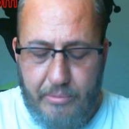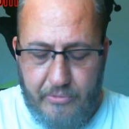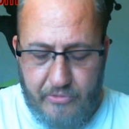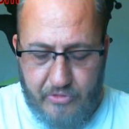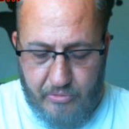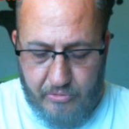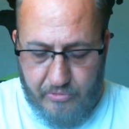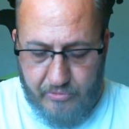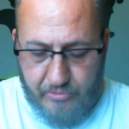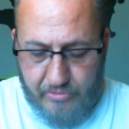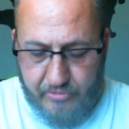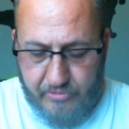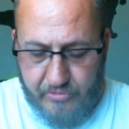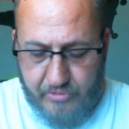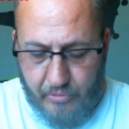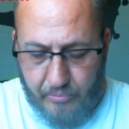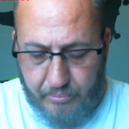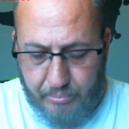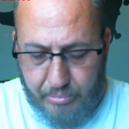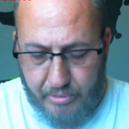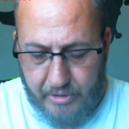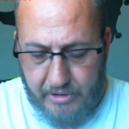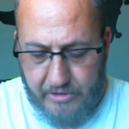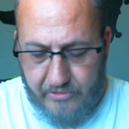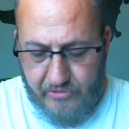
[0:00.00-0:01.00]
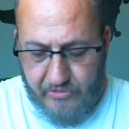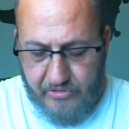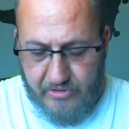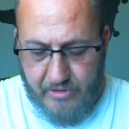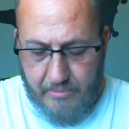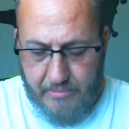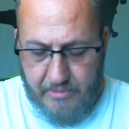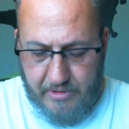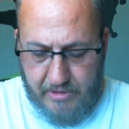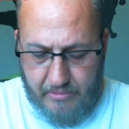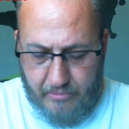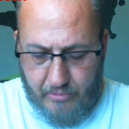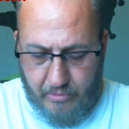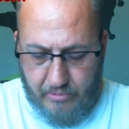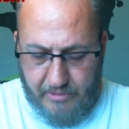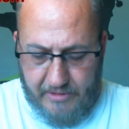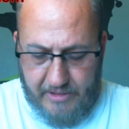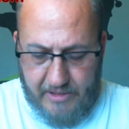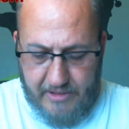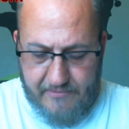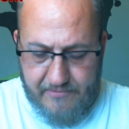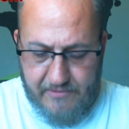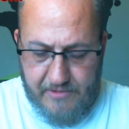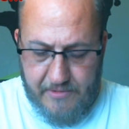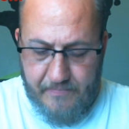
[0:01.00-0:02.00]
so breeze is coming in really
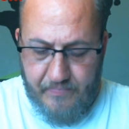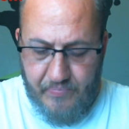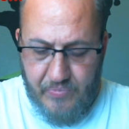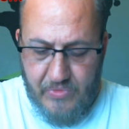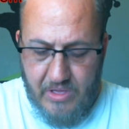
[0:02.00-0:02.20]
heavy.